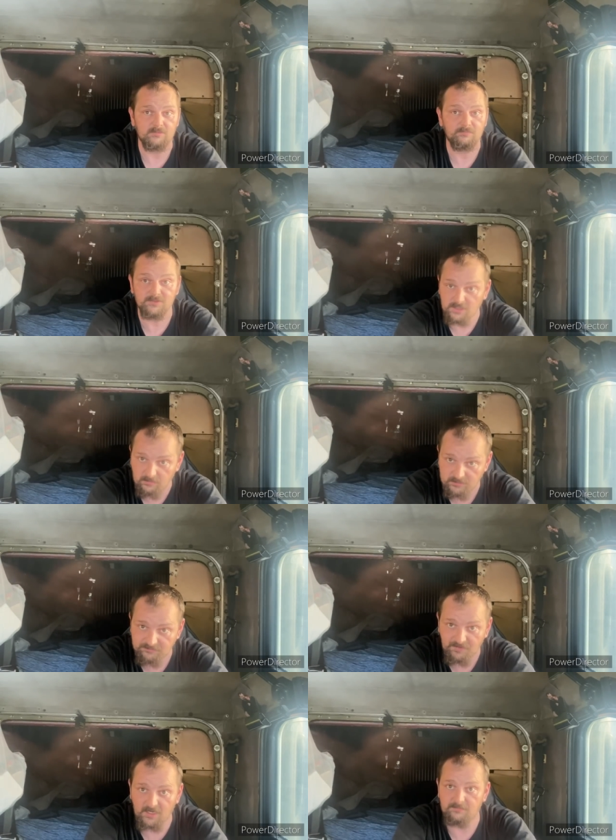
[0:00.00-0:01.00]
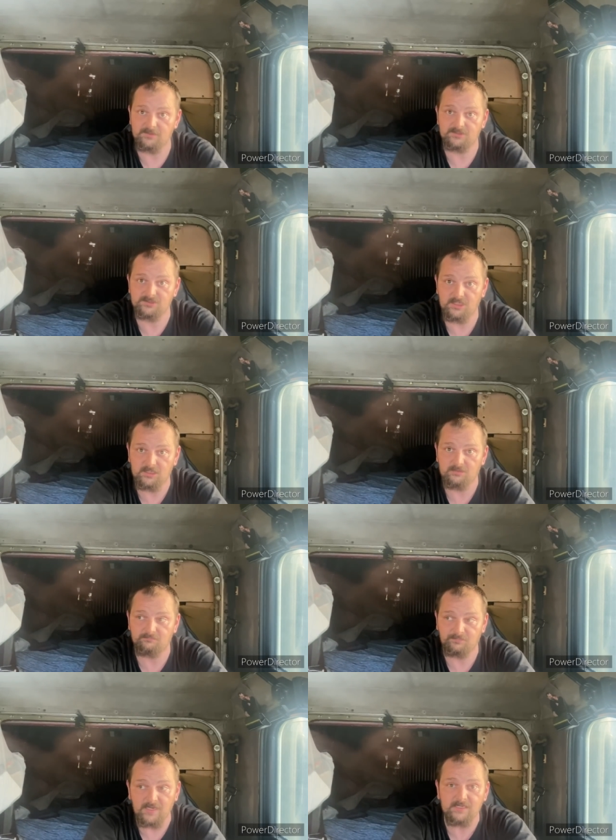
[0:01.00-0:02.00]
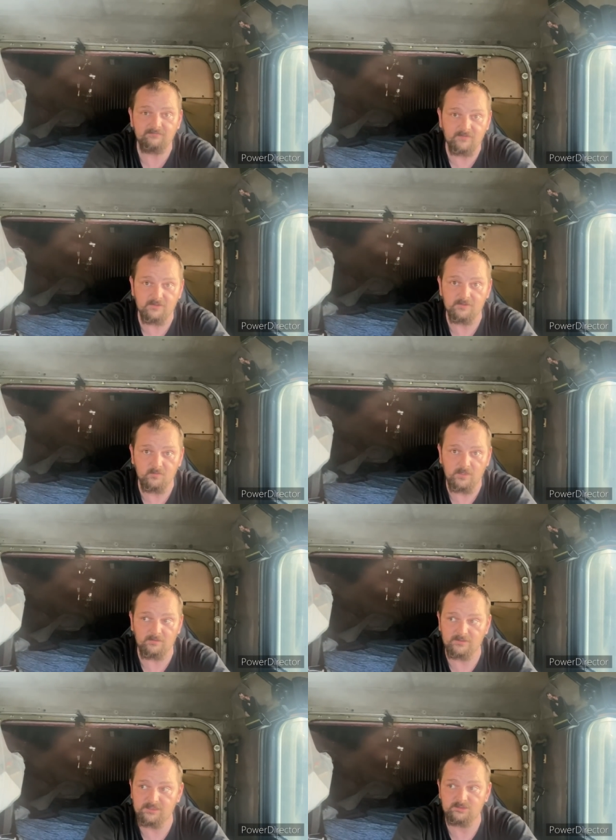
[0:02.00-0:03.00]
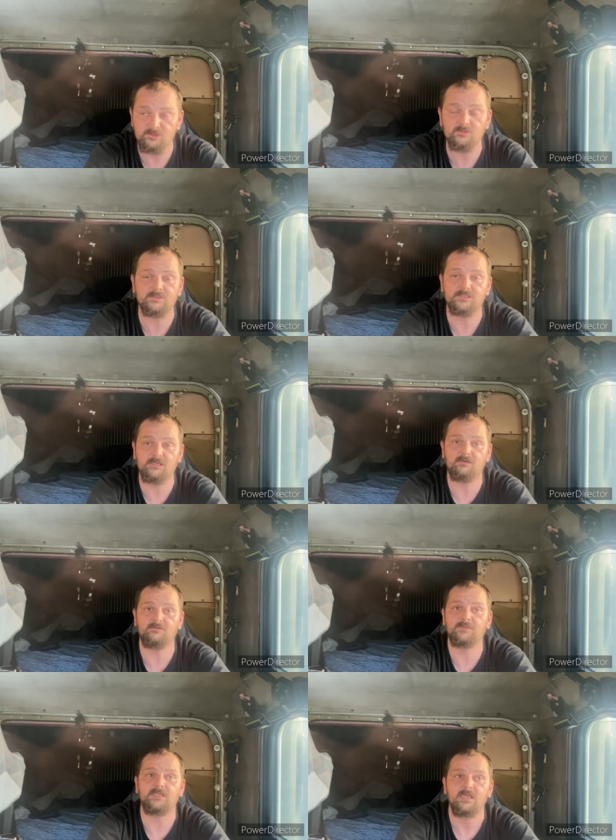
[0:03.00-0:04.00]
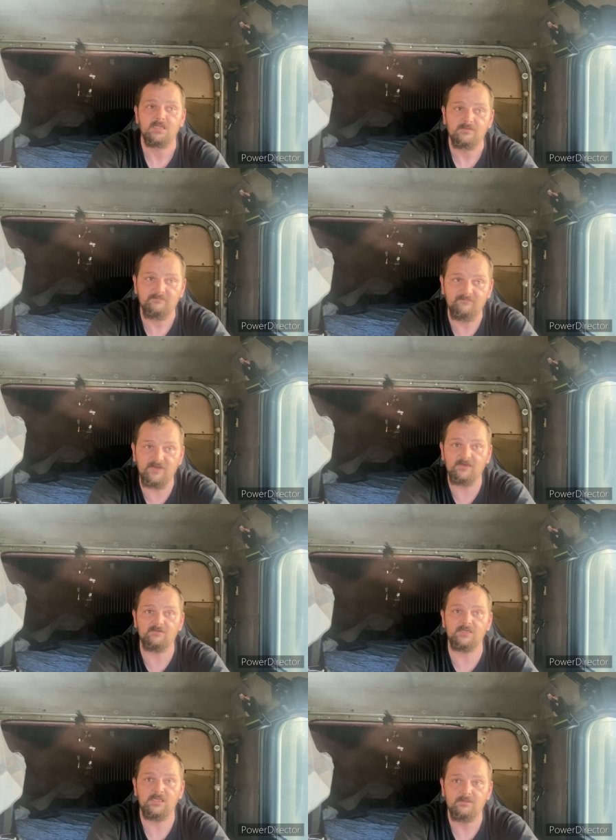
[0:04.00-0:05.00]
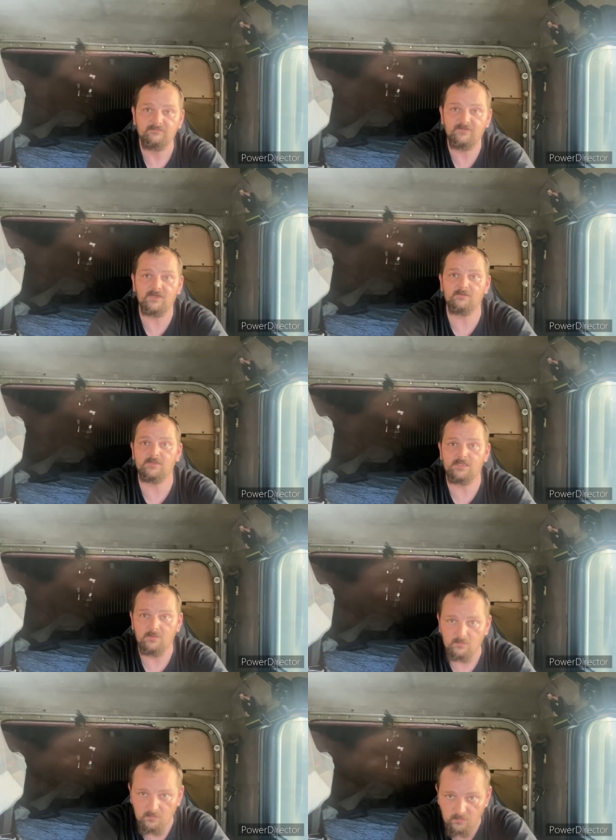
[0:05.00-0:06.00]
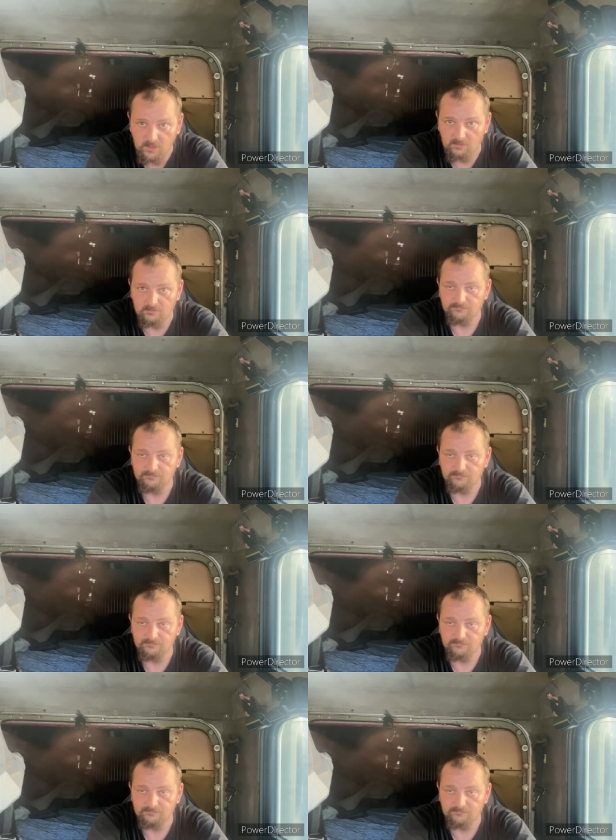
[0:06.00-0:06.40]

but that was fine because he paid very well and he took care of me very, very well.